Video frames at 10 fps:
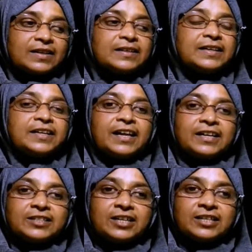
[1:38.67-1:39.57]
the
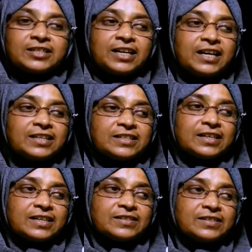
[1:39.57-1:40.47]
direction
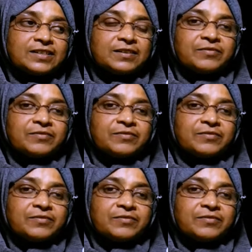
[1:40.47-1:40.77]
changes.